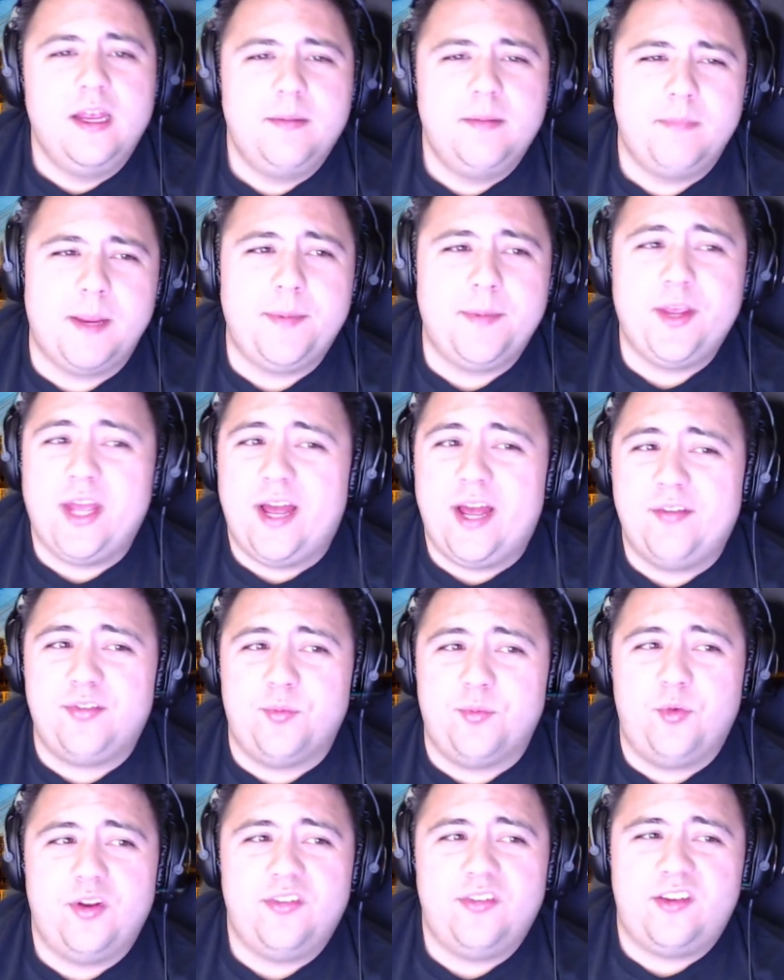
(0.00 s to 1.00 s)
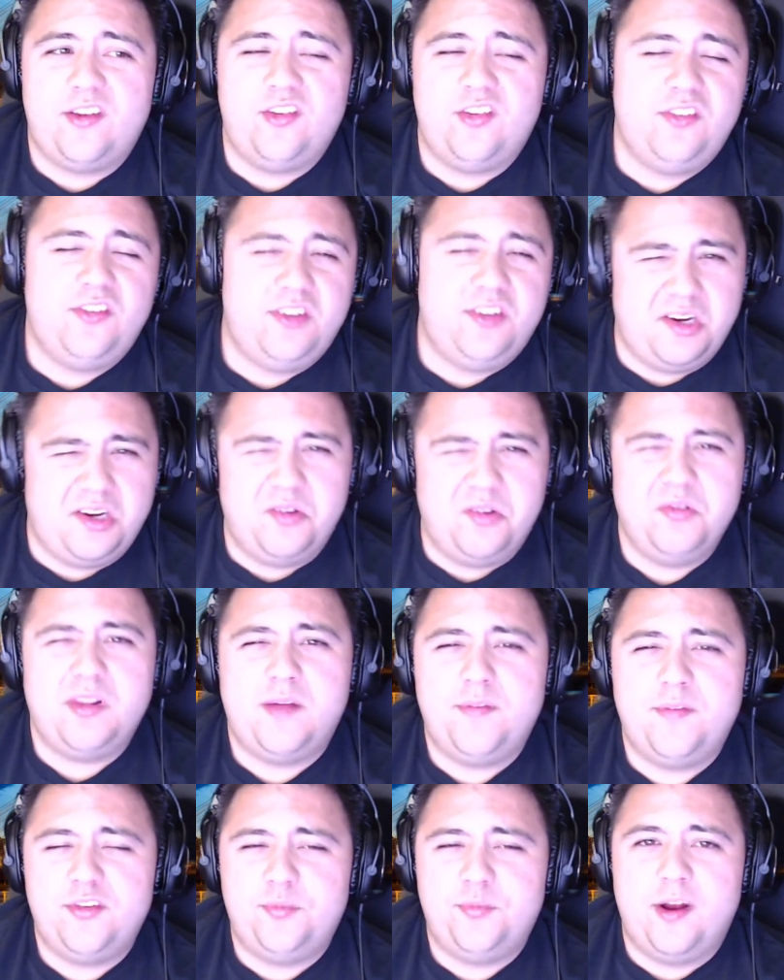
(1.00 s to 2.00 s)
Maybe you have some ones that you don't
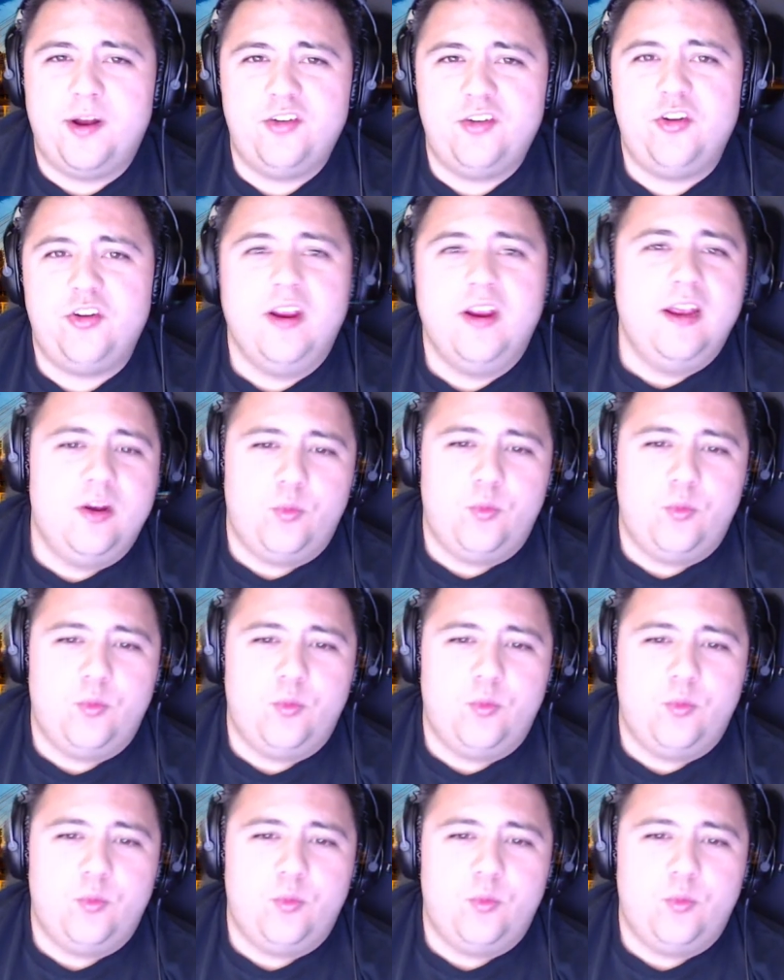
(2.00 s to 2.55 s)
love as much,